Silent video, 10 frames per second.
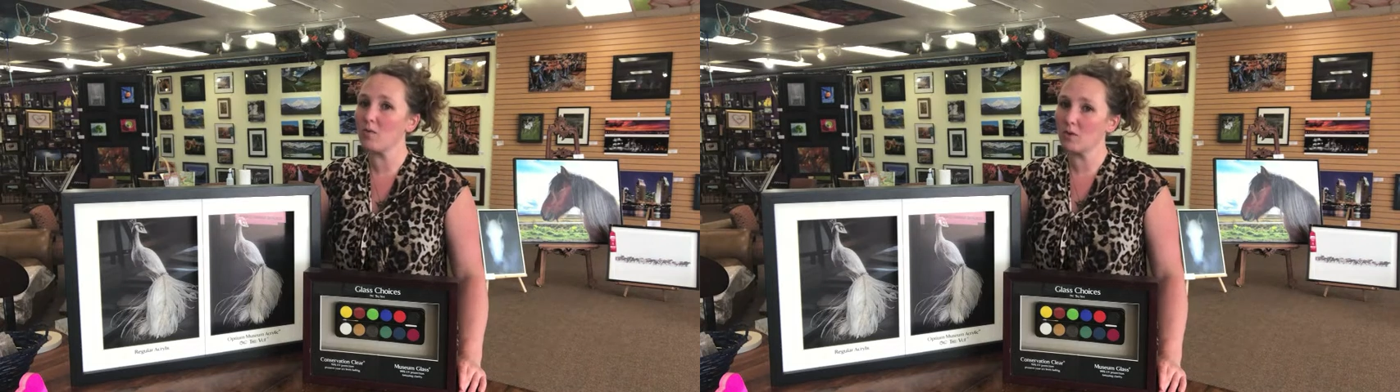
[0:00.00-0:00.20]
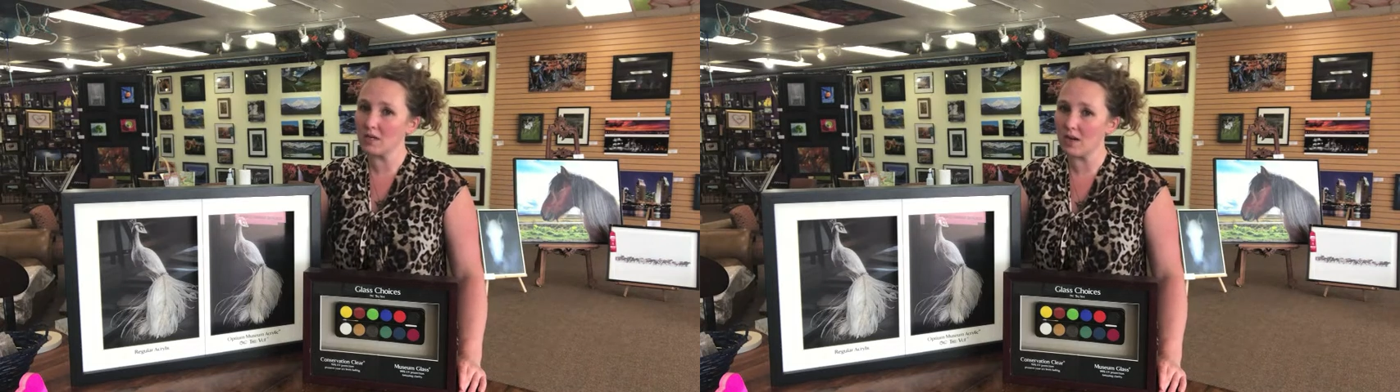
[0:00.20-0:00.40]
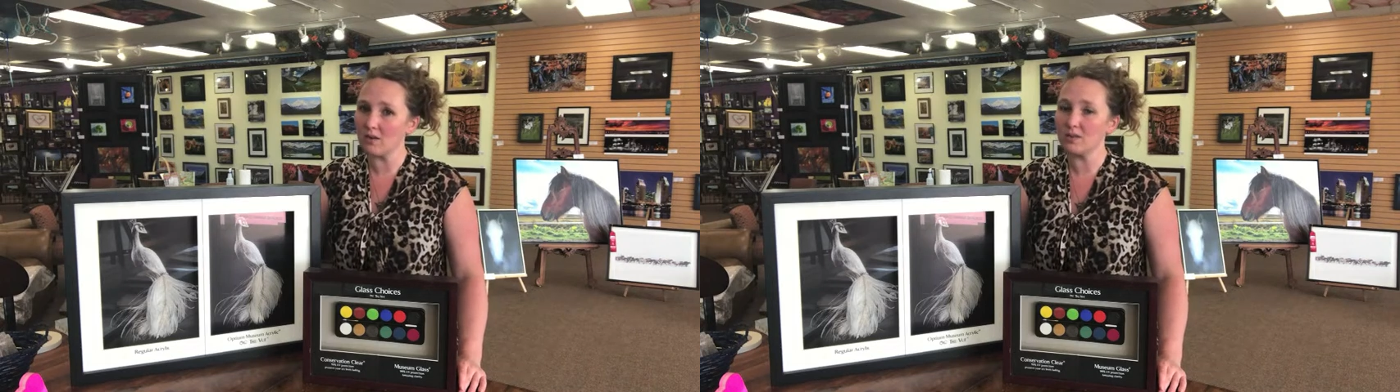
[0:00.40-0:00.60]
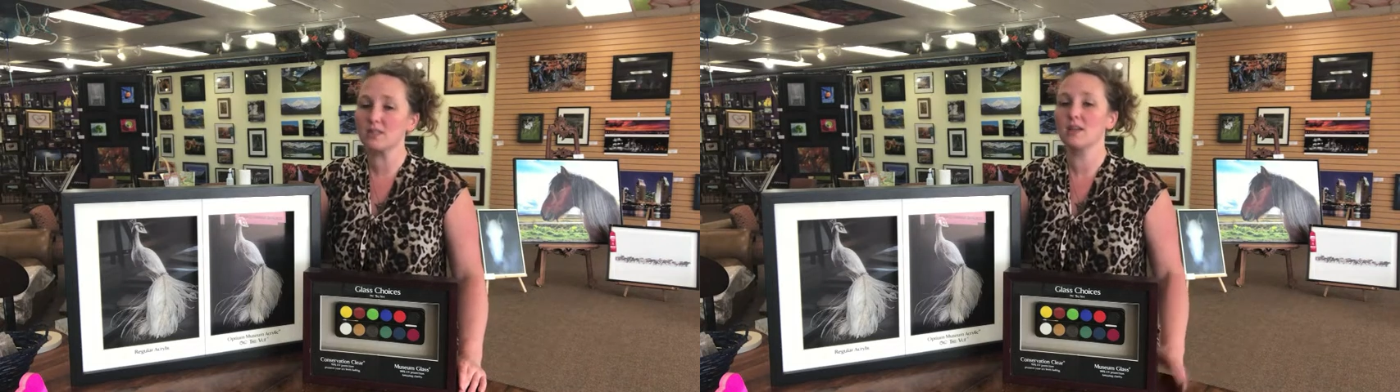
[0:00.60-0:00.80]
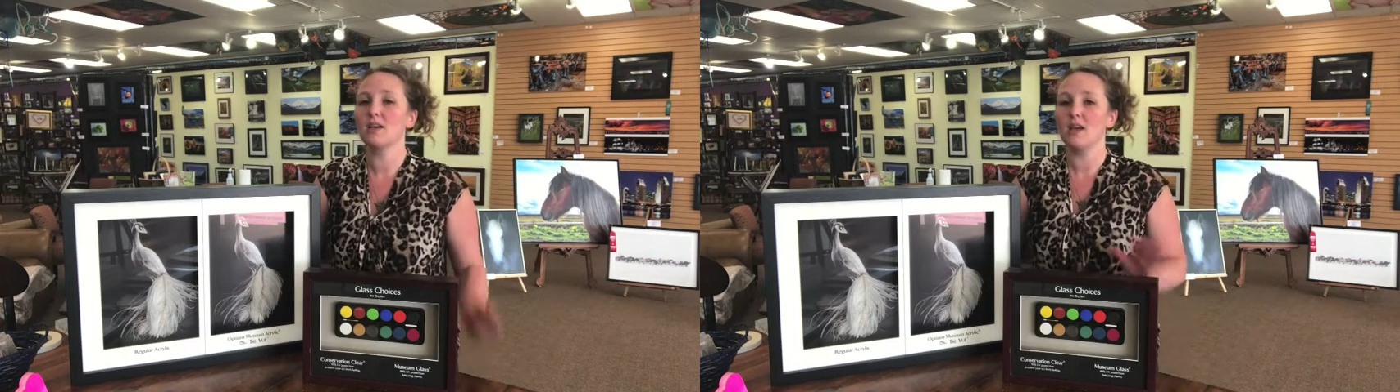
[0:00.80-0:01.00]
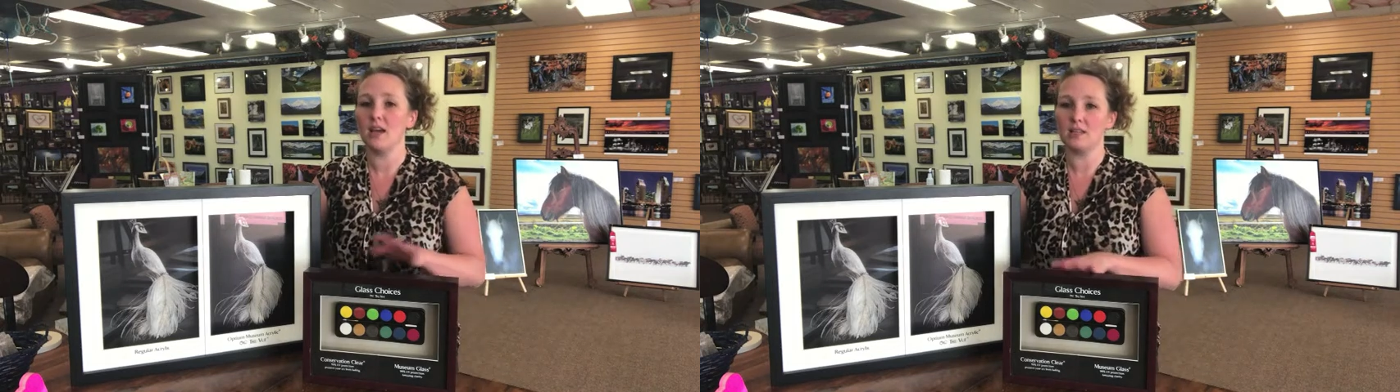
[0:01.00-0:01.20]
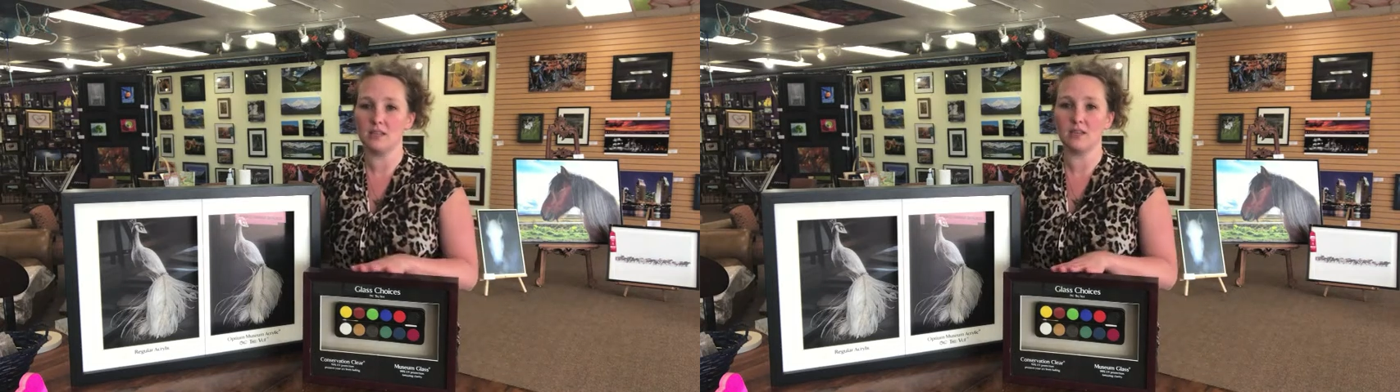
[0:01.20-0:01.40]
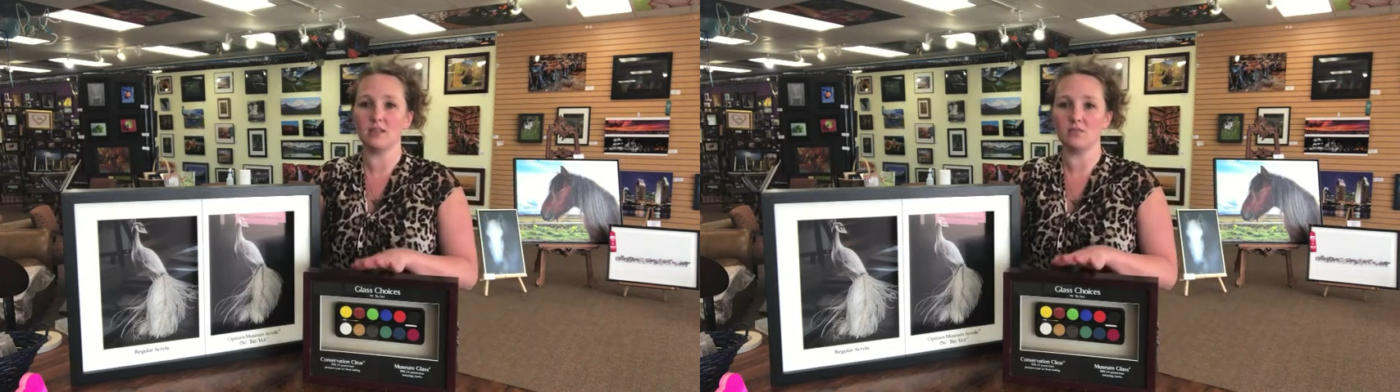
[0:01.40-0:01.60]
windows, it
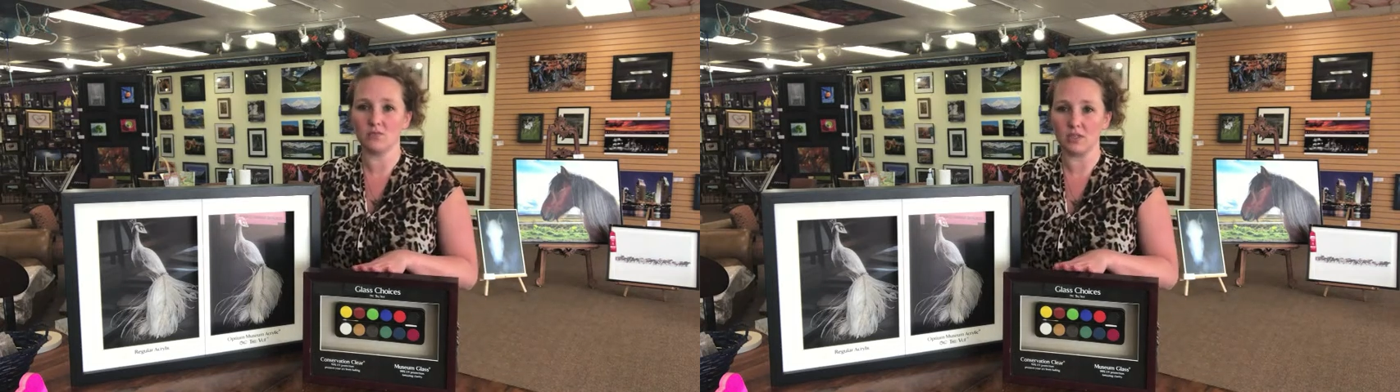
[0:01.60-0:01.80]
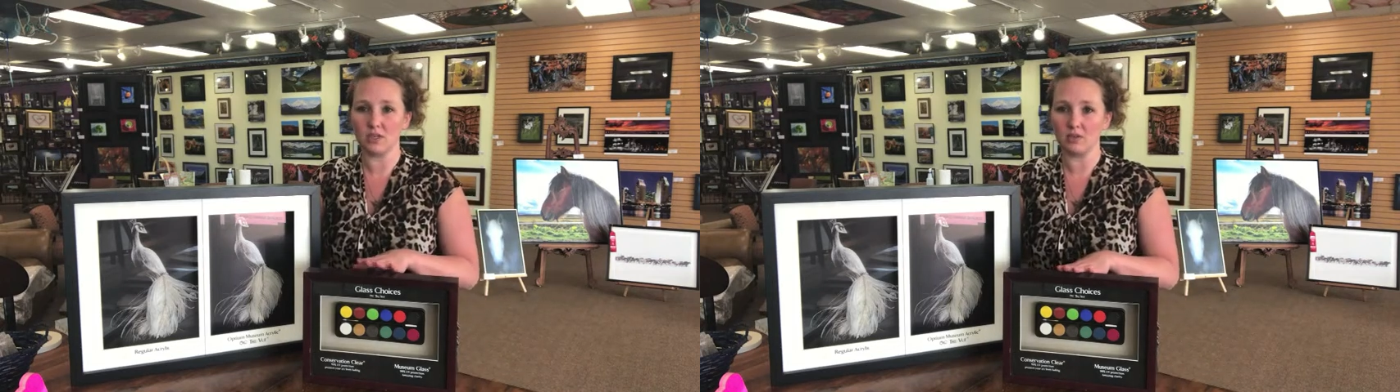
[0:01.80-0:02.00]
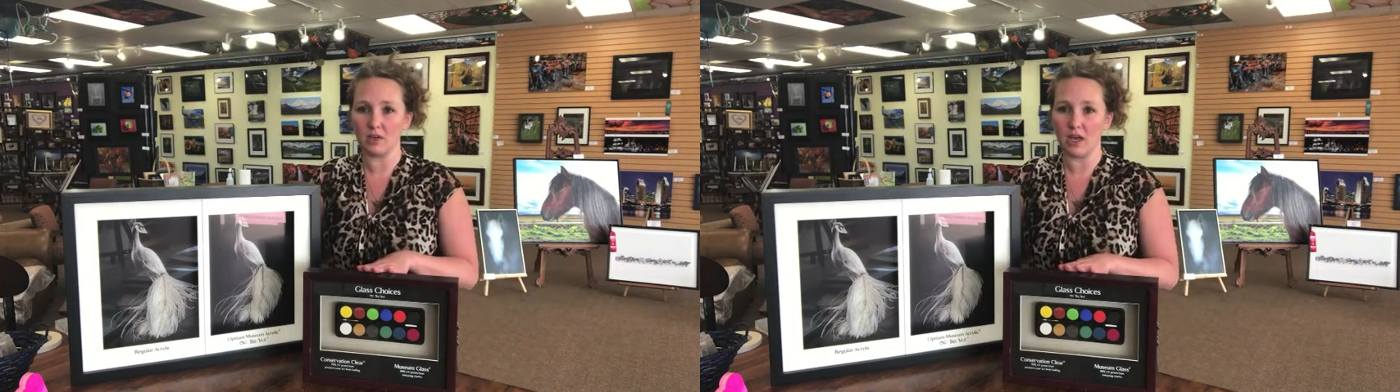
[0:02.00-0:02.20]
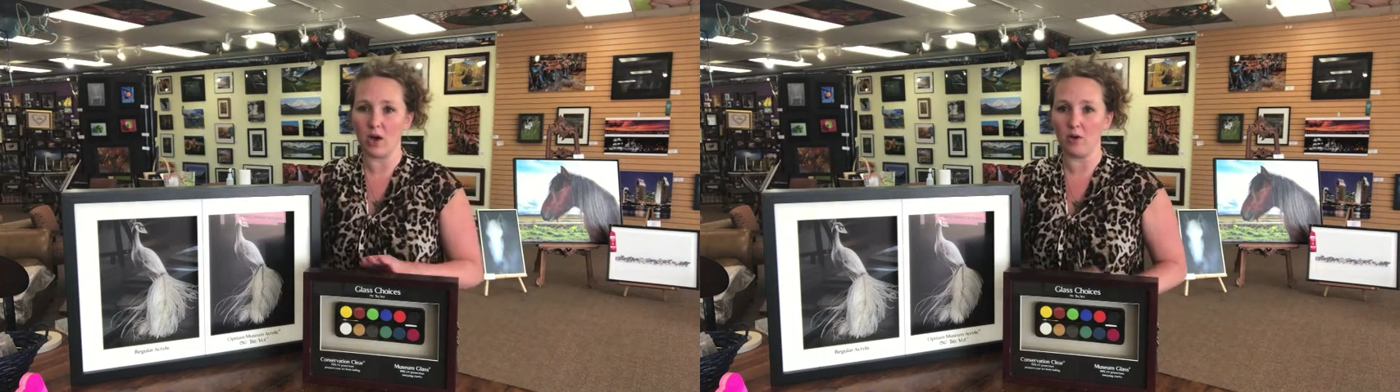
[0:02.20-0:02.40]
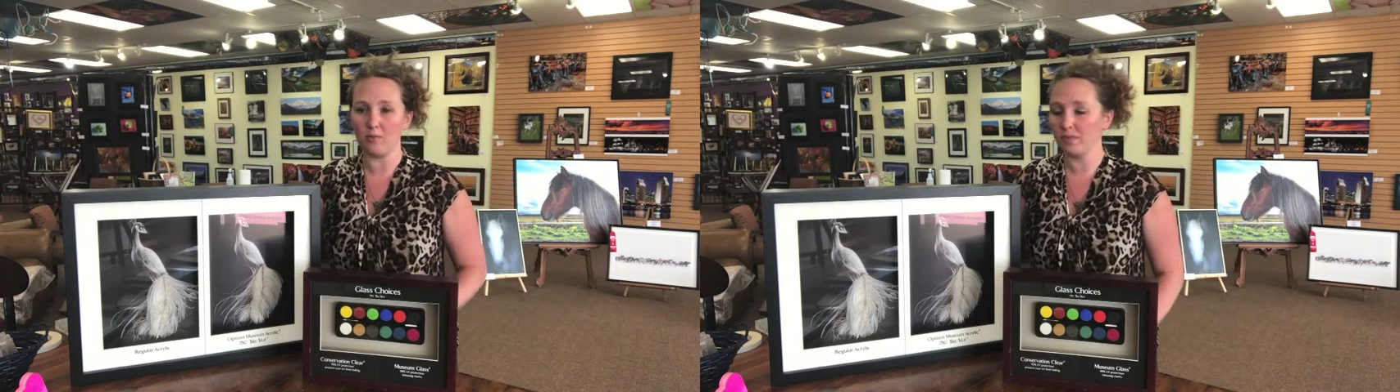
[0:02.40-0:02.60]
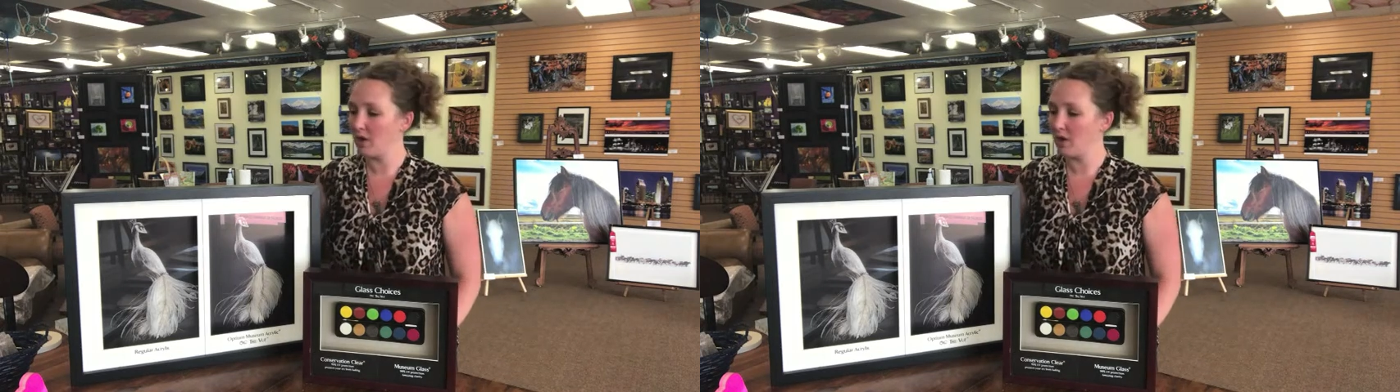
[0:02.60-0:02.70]
does really, really help.